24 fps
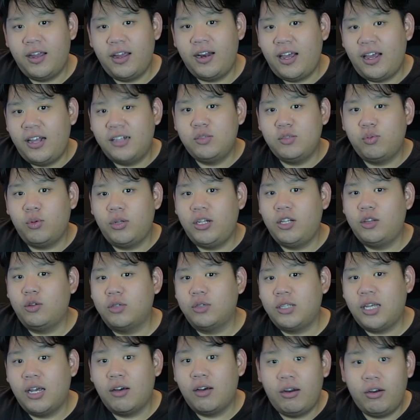Hence, we need to
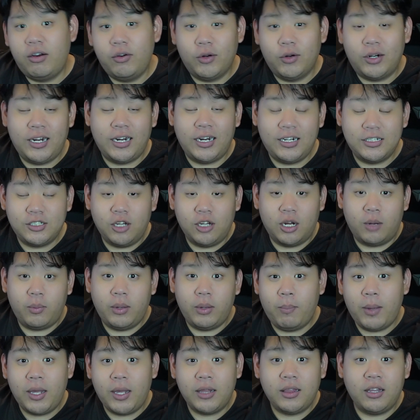tell everyone that it's going to be a
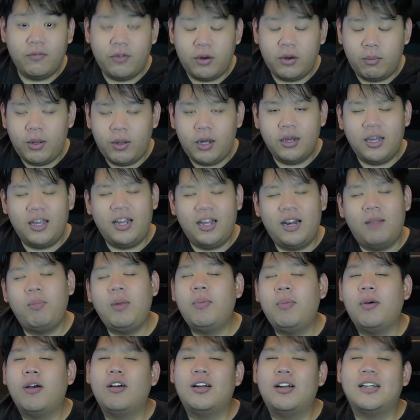bad thing for the market and people
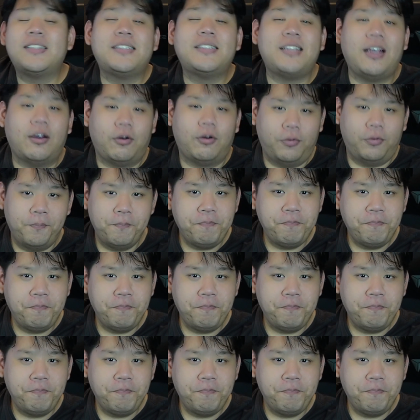are going to sell.